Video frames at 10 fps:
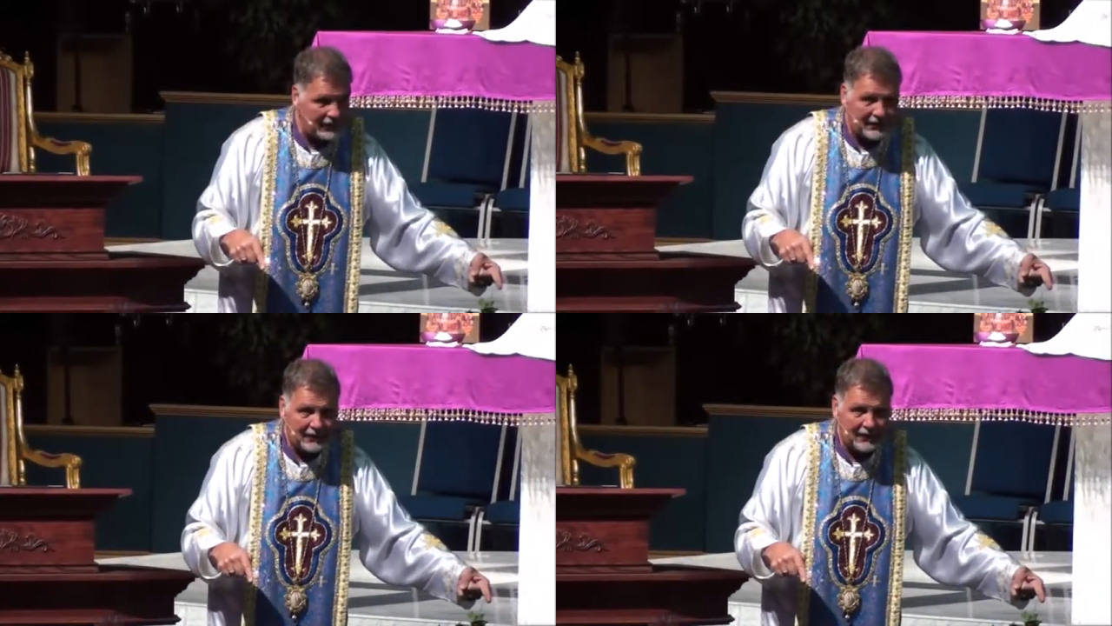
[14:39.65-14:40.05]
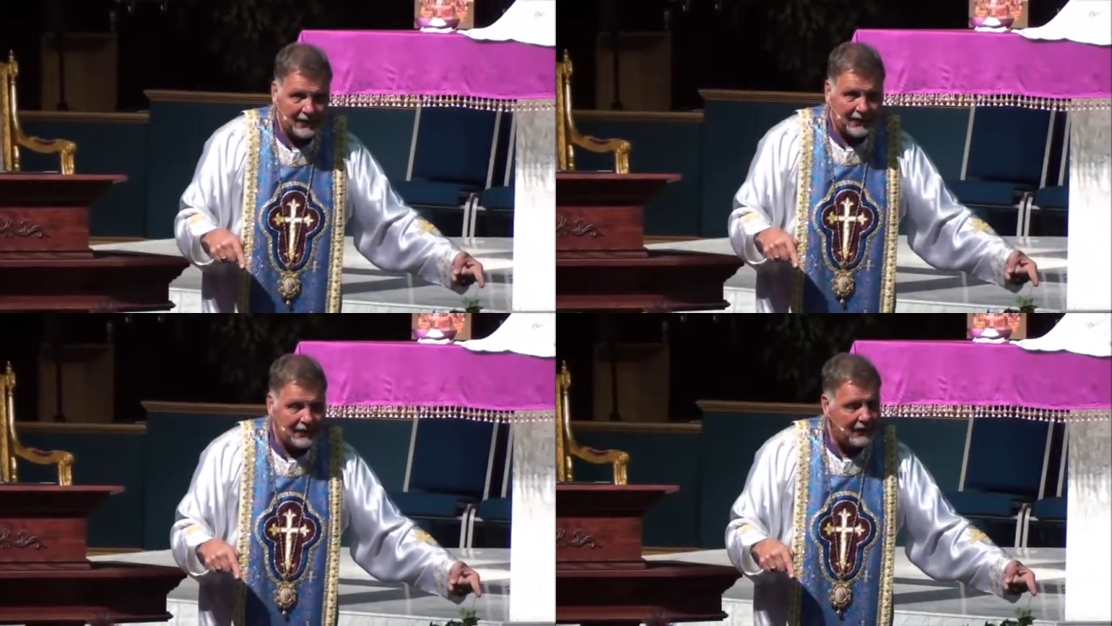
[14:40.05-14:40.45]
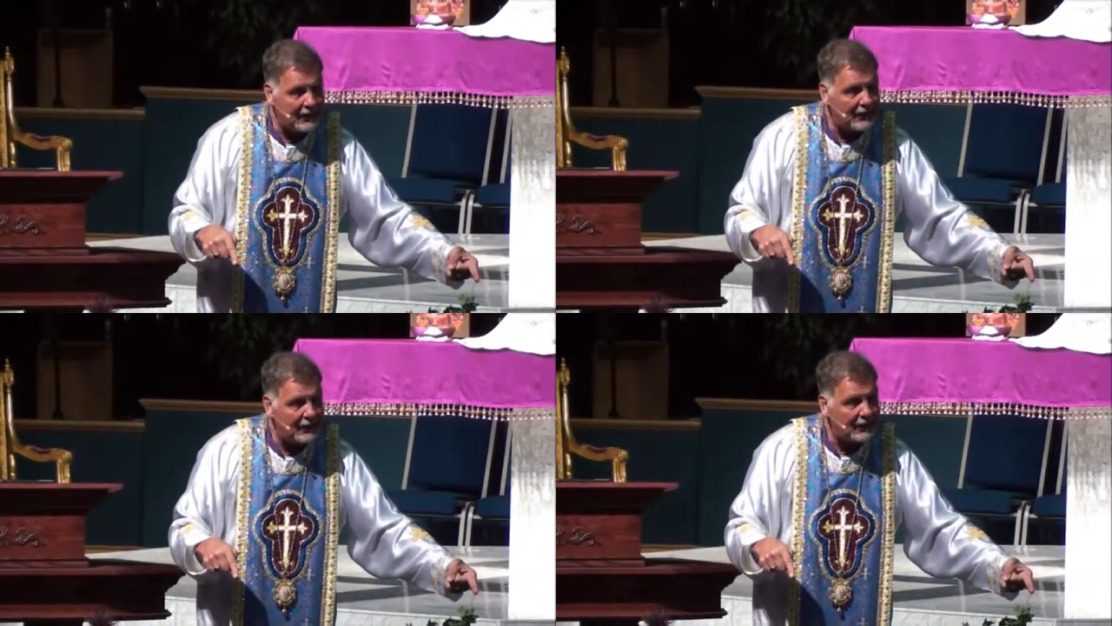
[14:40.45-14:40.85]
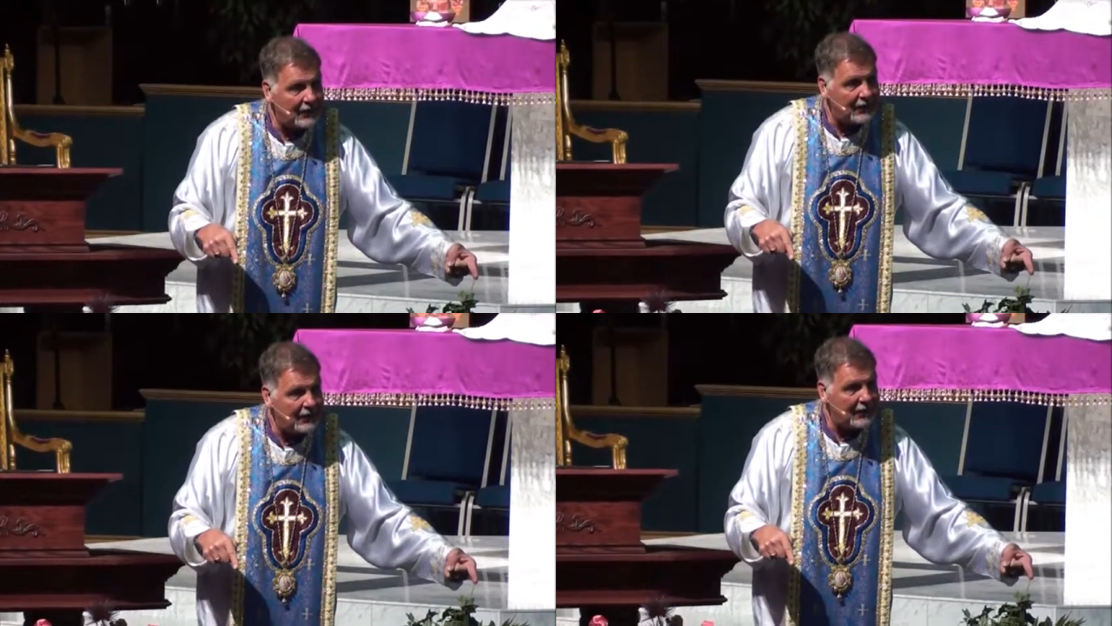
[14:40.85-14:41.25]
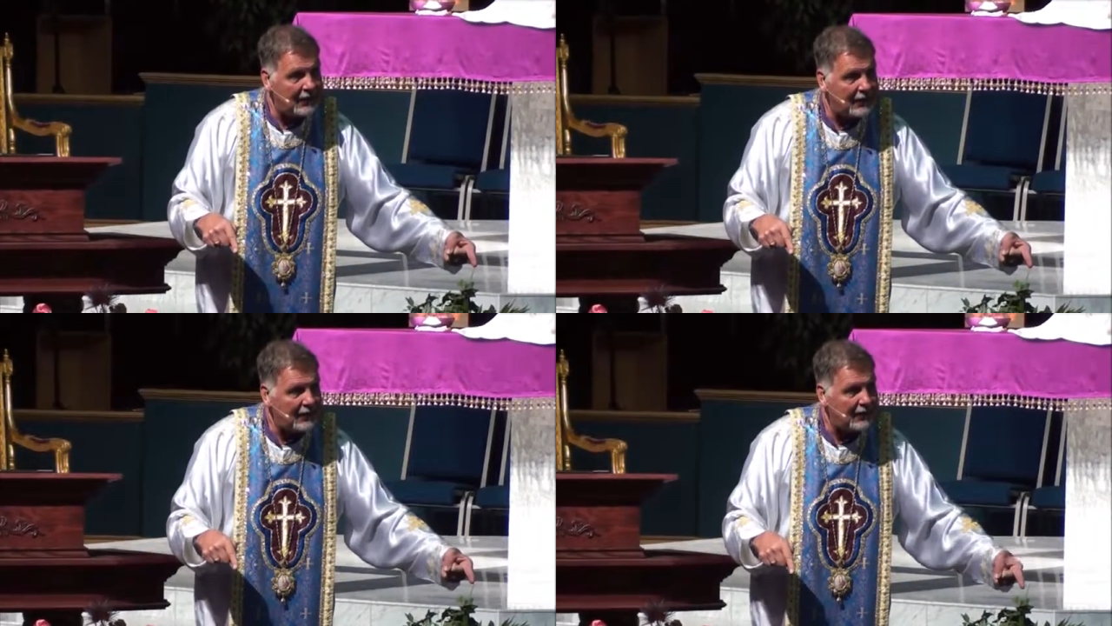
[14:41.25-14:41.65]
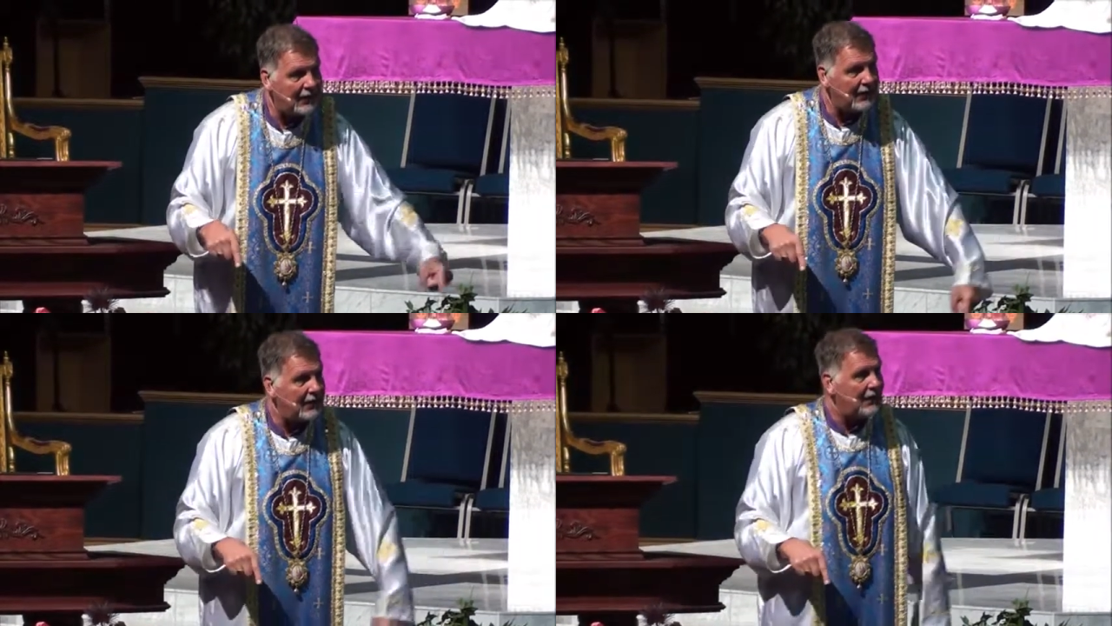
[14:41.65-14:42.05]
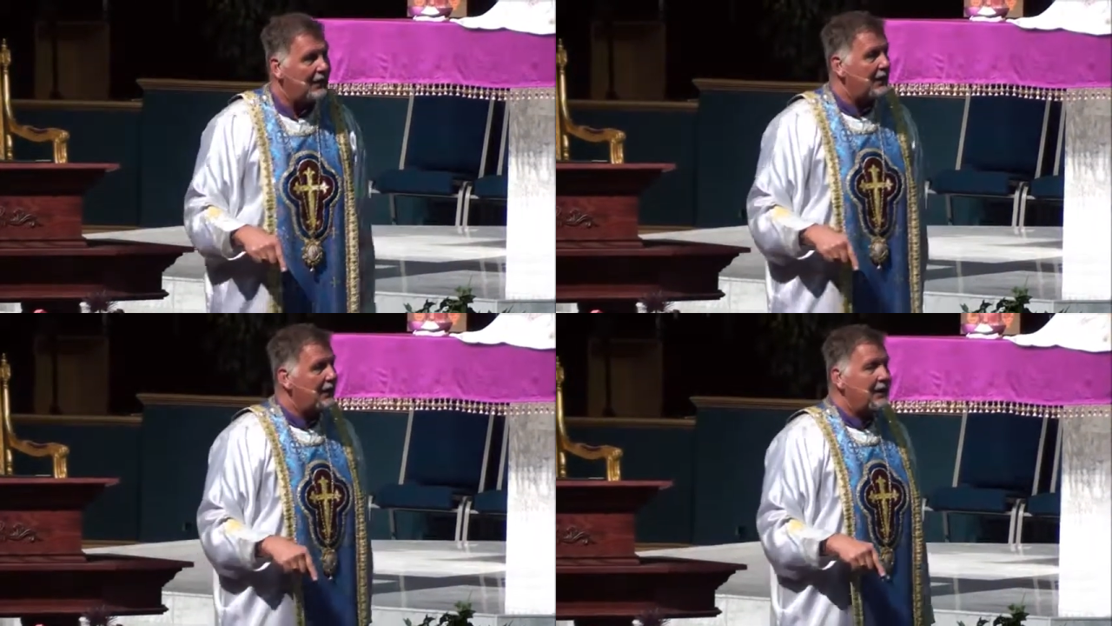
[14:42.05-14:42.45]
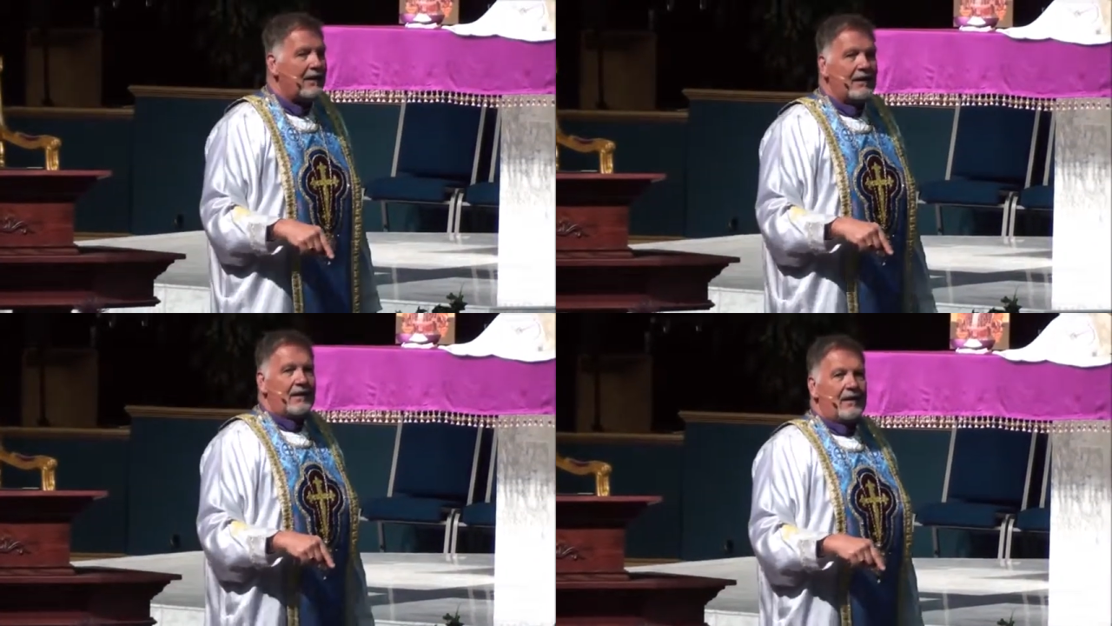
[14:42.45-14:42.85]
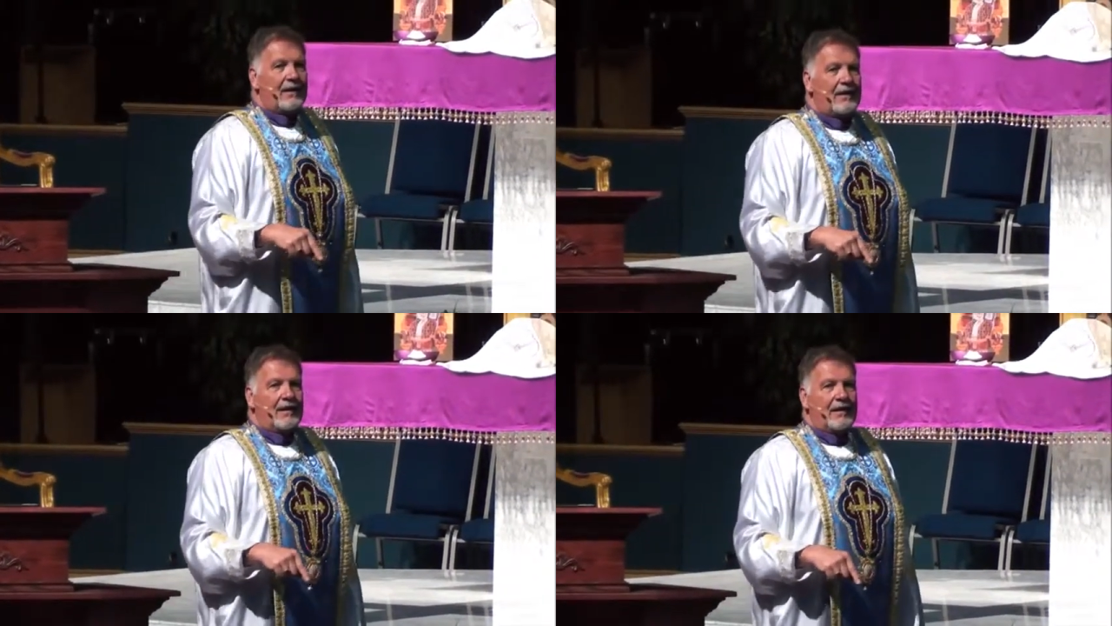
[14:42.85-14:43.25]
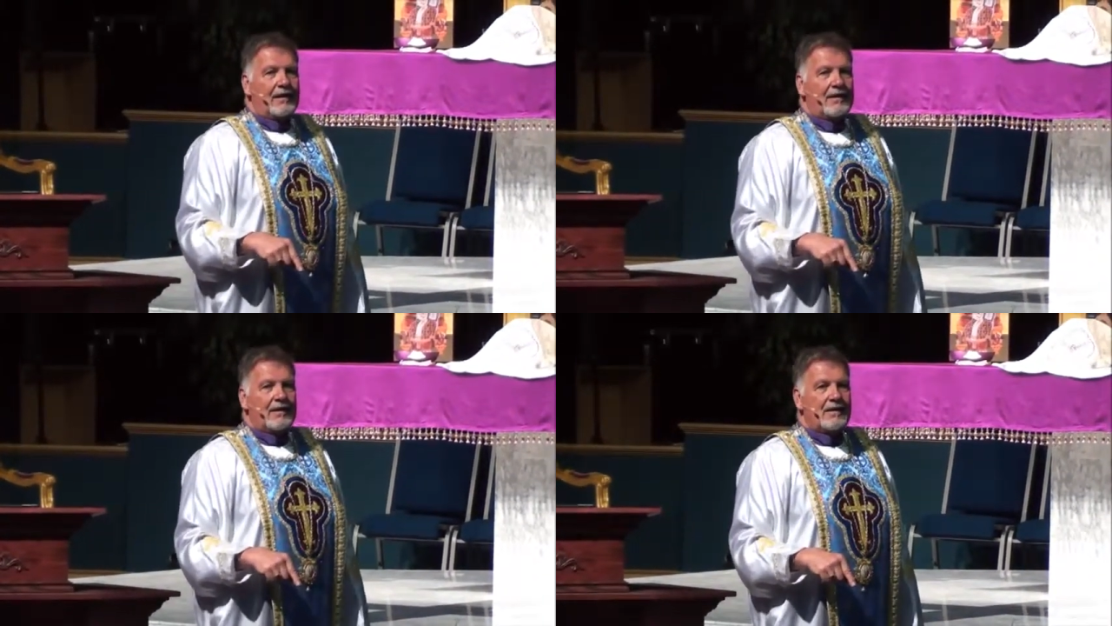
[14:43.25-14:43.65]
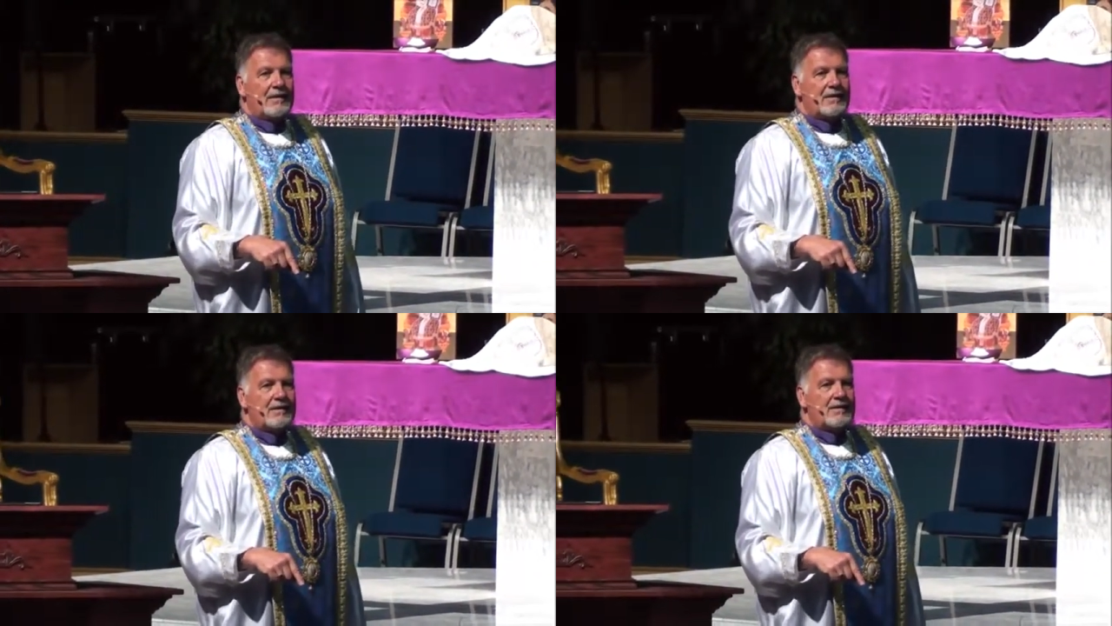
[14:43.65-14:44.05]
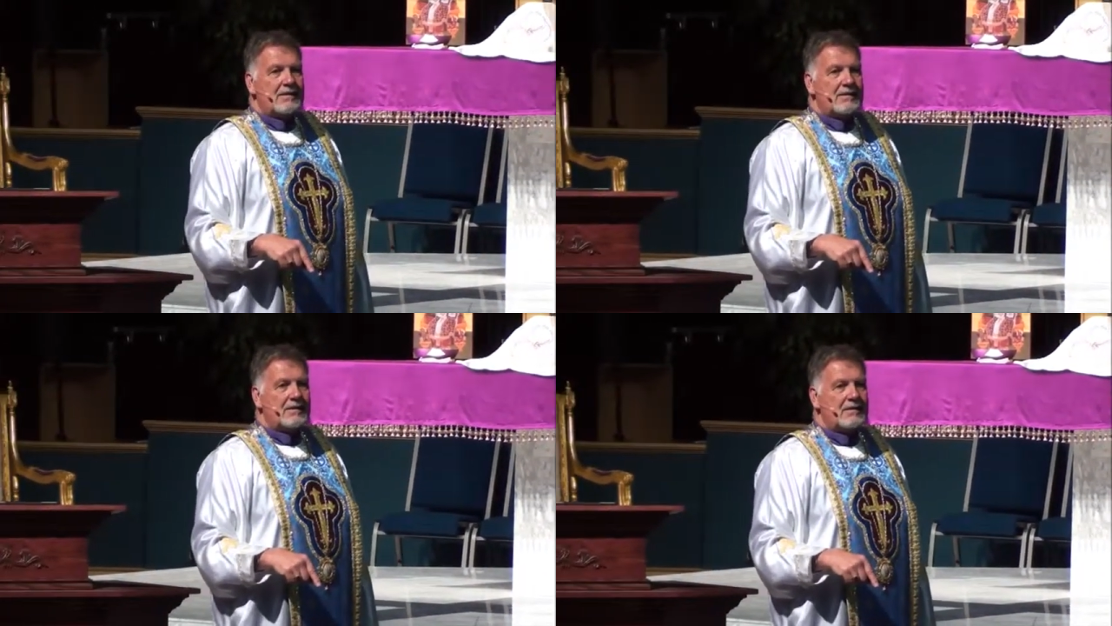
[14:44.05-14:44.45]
(silence)